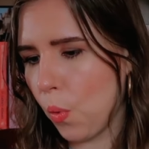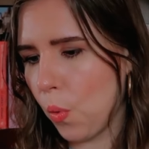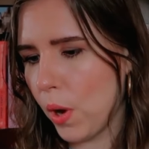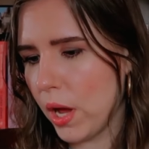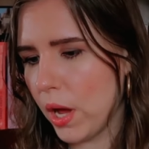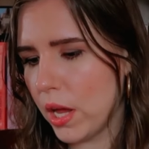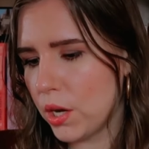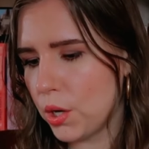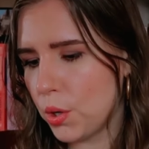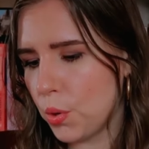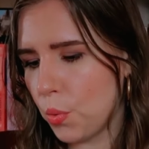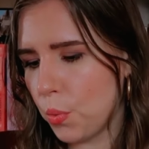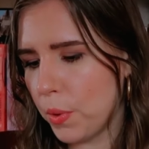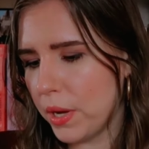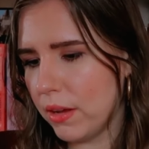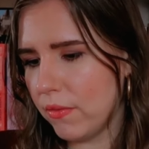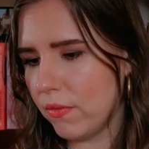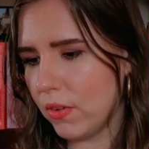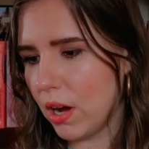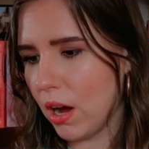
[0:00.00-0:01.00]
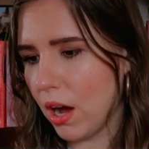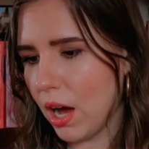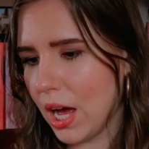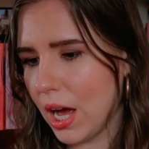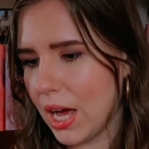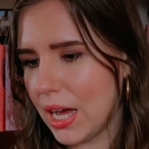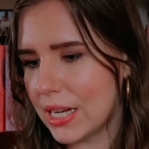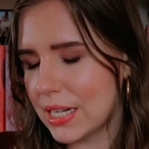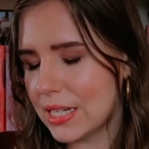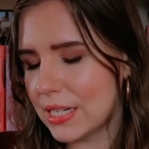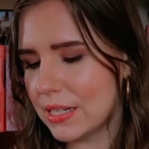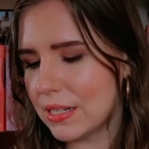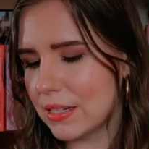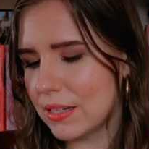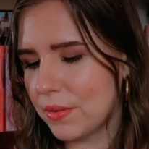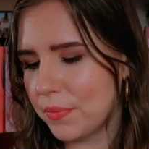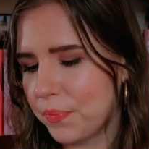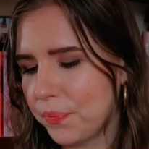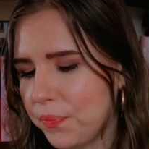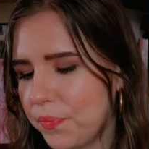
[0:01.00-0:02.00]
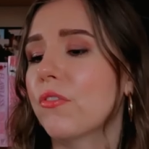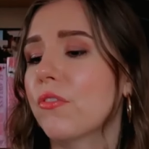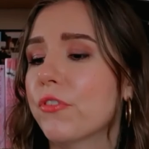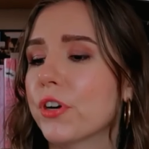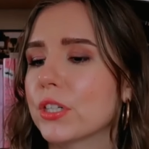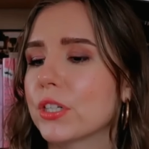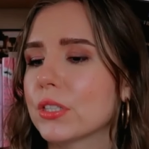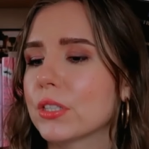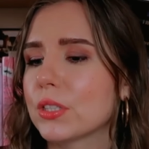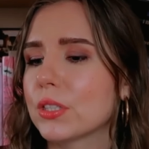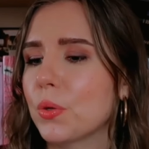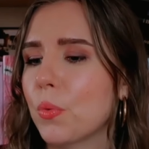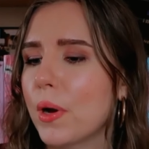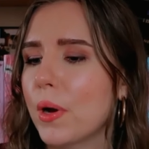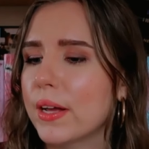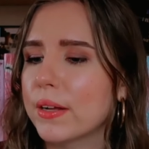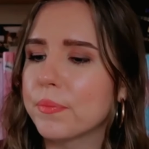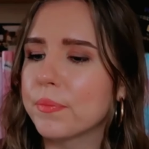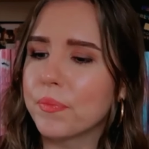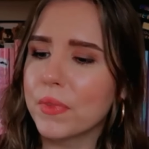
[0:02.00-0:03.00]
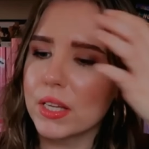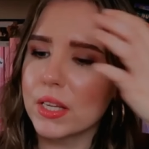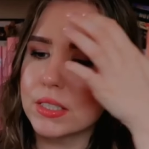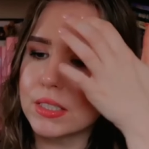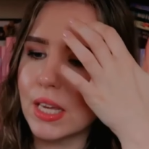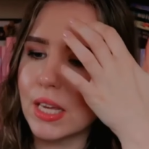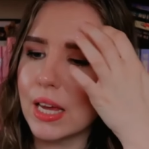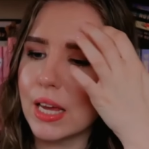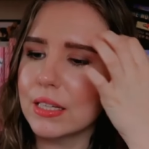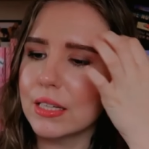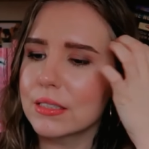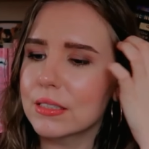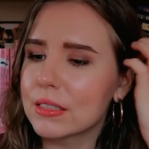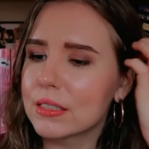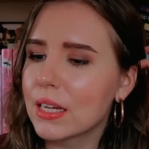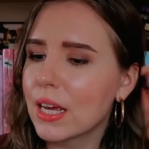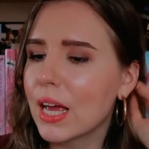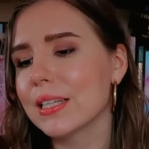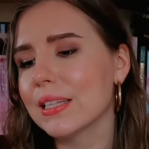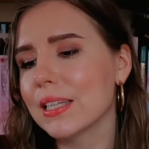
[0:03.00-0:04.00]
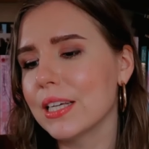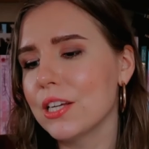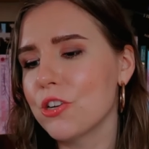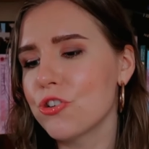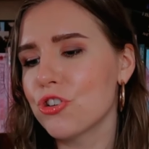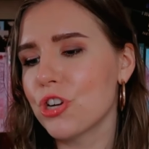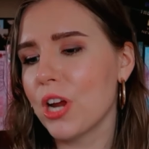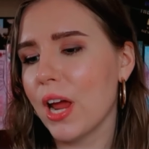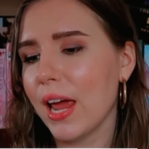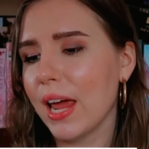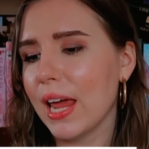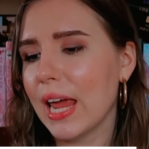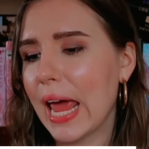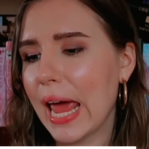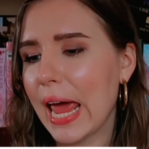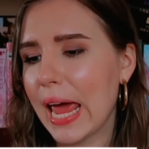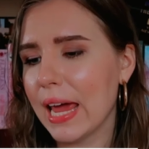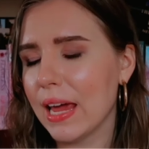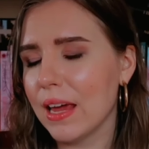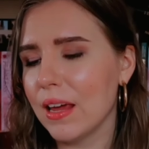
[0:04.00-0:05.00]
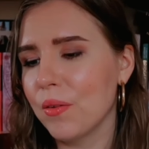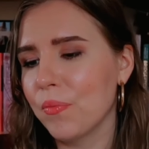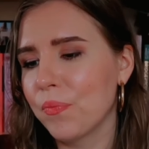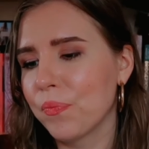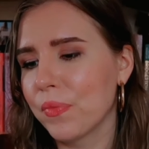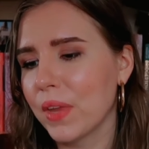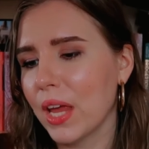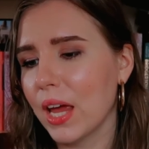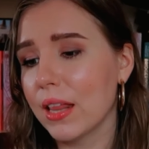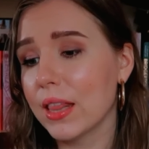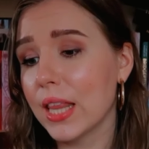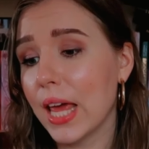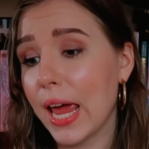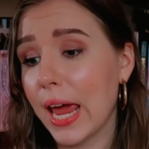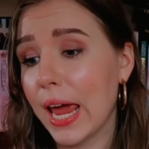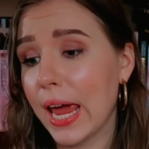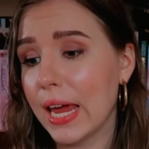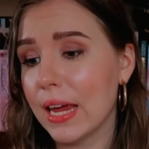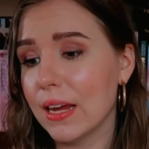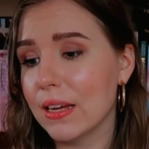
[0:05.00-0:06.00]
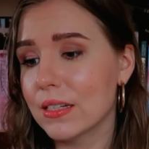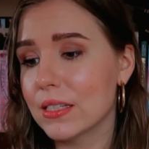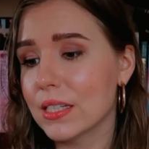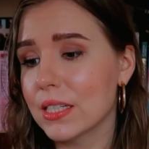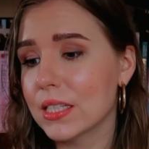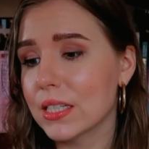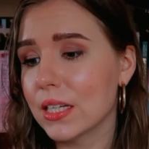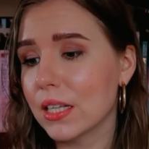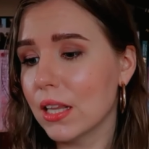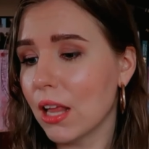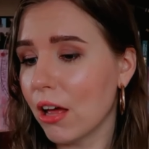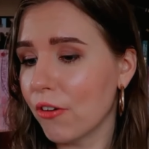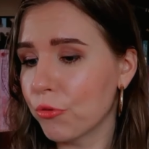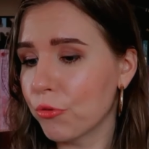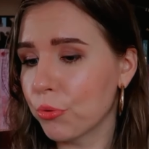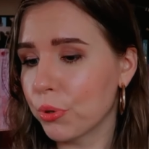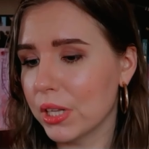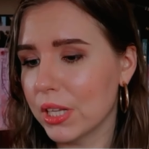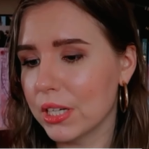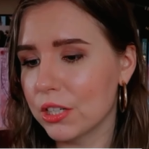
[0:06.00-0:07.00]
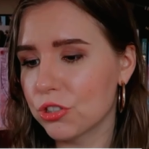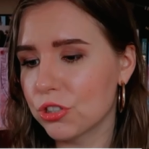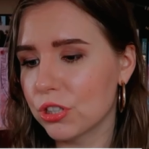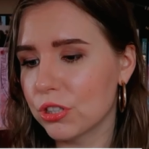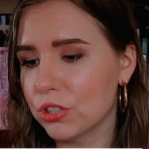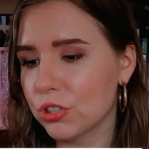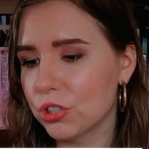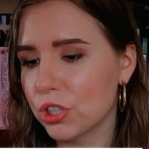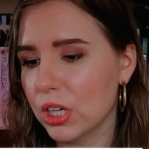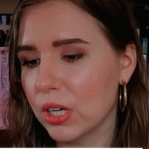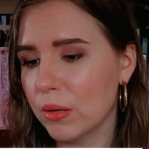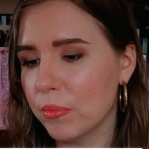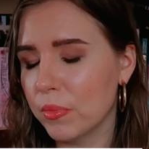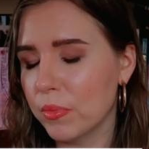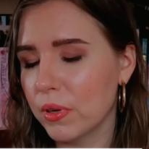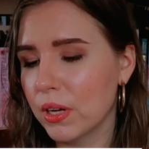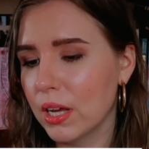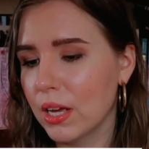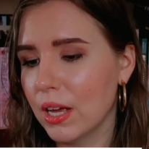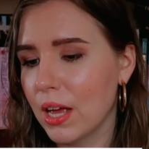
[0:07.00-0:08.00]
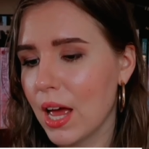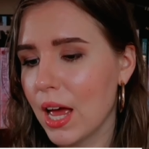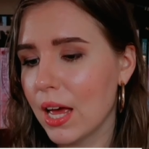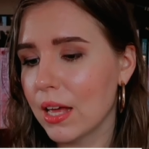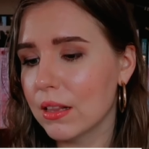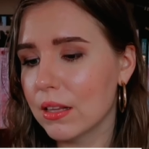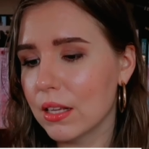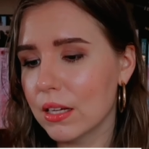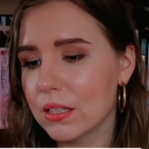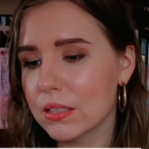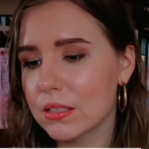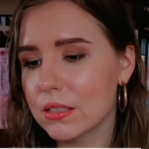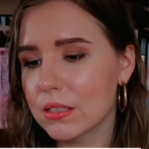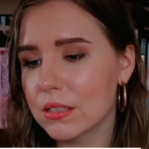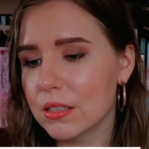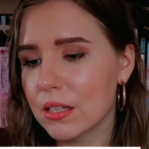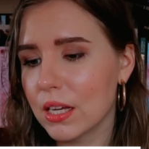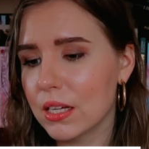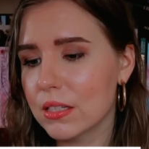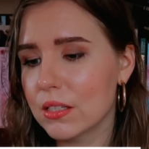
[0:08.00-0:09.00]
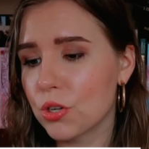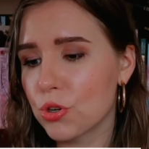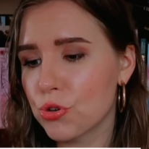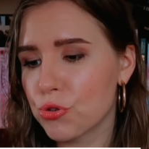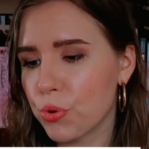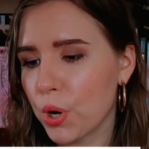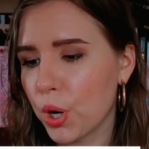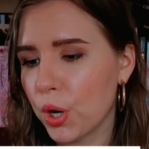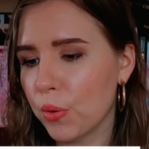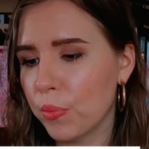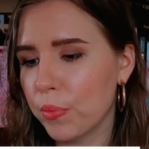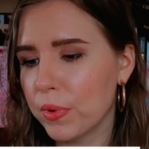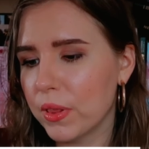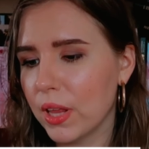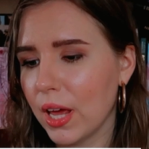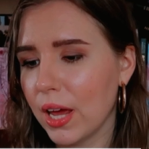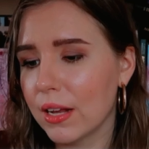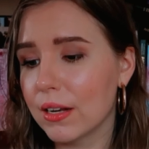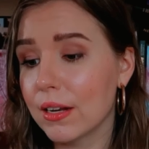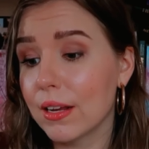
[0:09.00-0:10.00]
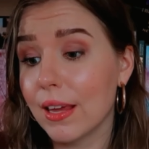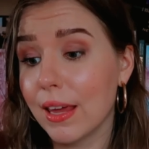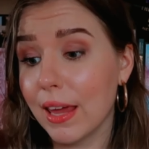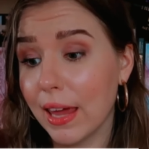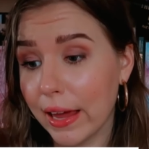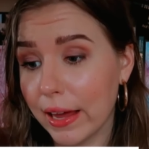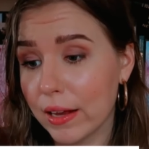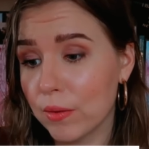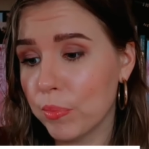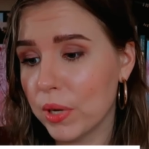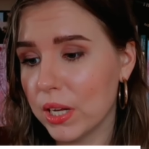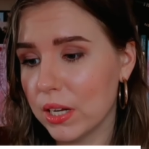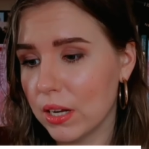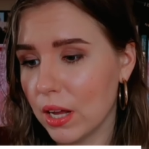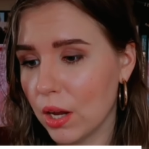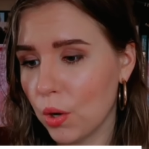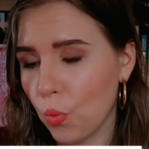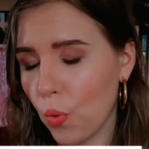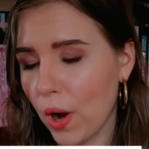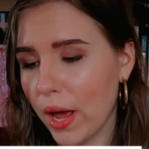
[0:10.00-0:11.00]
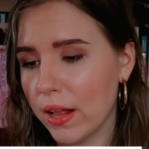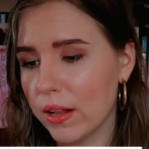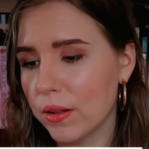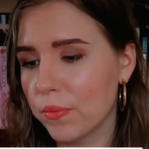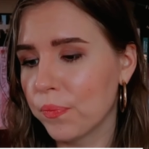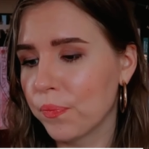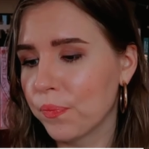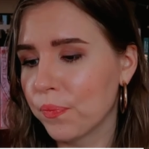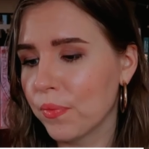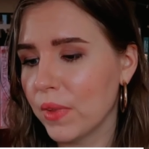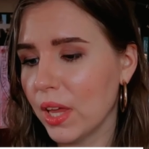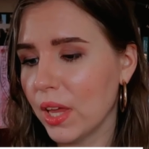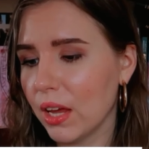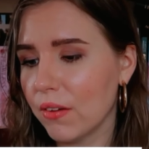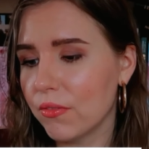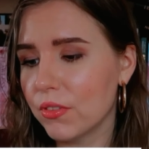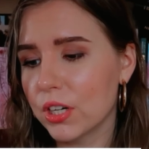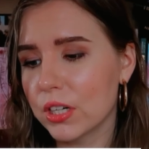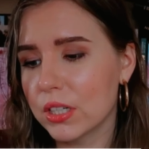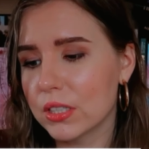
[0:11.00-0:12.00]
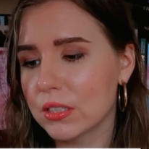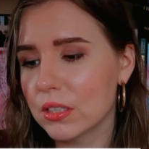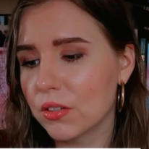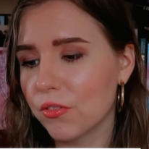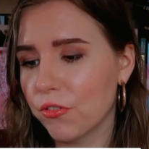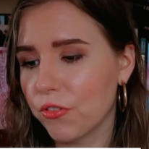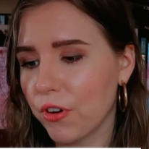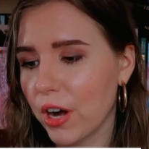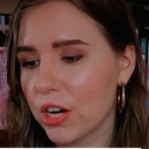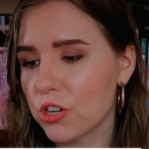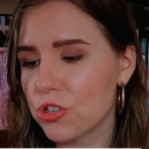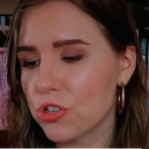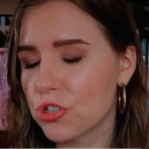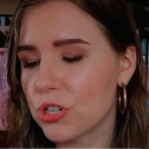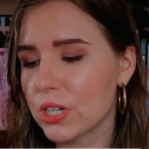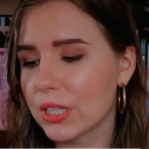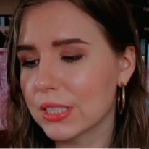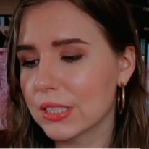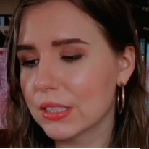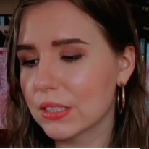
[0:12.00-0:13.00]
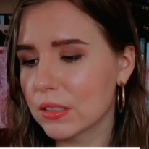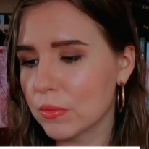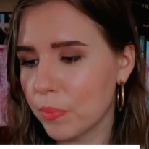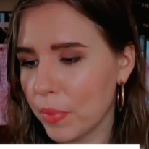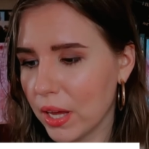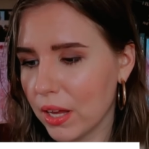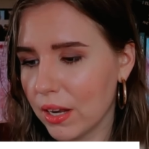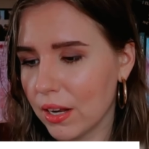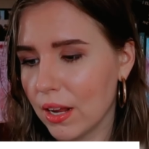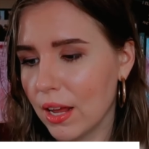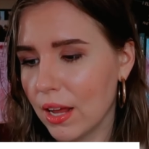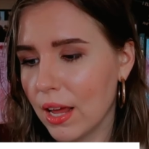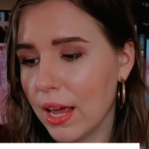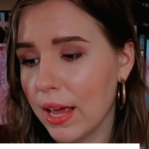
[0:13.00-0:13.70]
what we've got. The first one says, cliche A, the hate to love relationship. This is a trope that can be done well if there is a fresh spin